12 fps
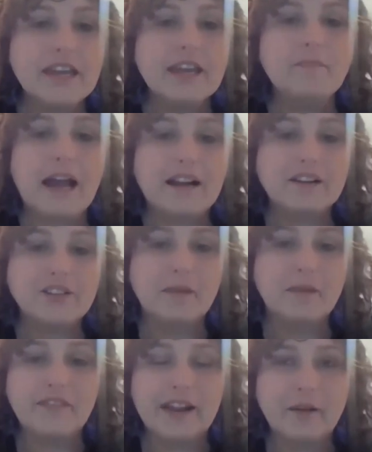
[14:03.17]
The impact on
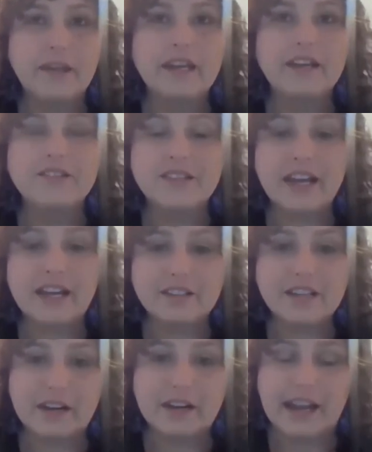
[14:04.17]
my family is
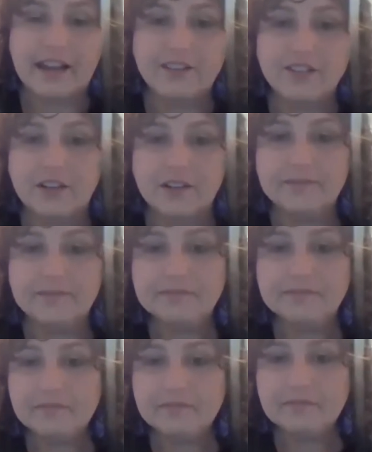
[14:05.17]
secondary cancer
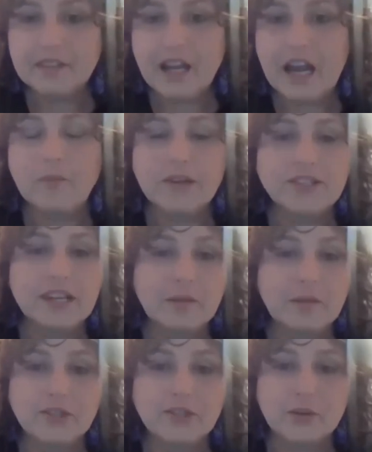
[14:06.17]
I wasn't
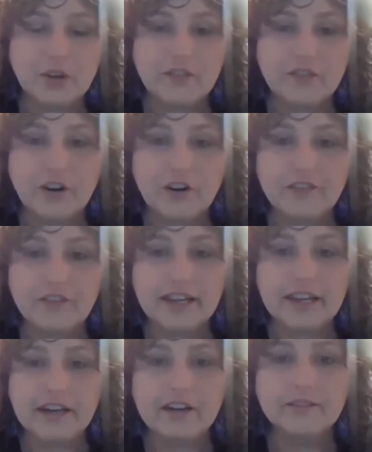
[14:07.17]
able to work for over
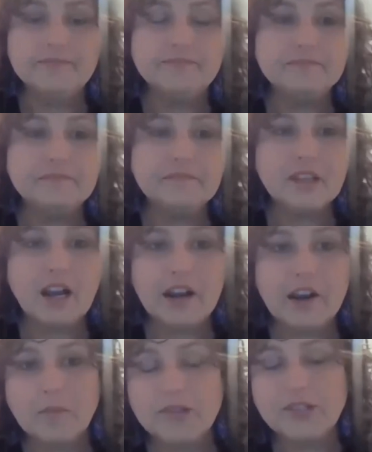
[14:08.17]
a year.
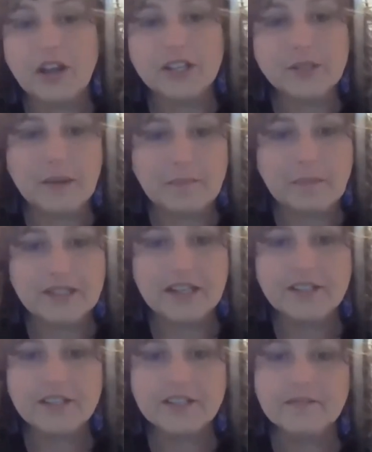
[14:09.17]
I almost lost my
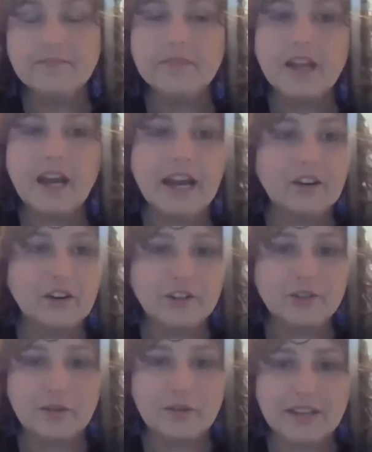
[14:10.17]
business. I
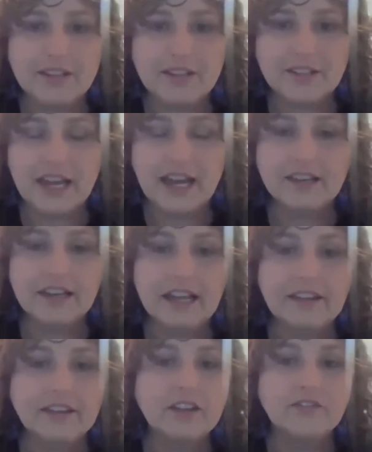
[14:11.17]
incurred tremendous debt
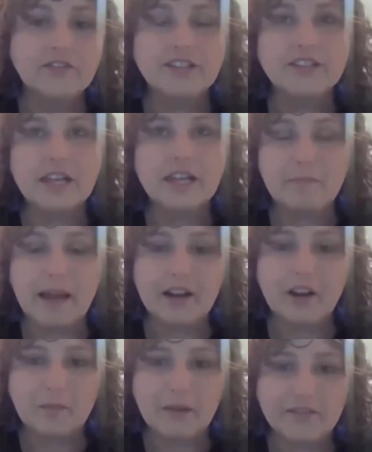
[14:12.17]
and legal fees to get
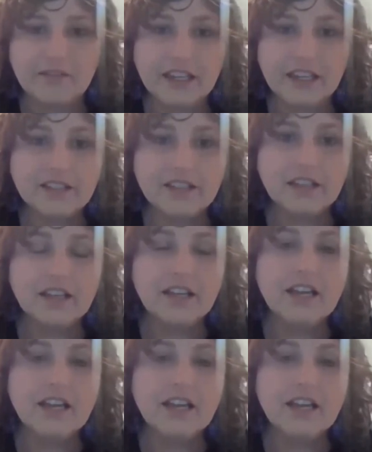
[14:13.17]
back on my feet.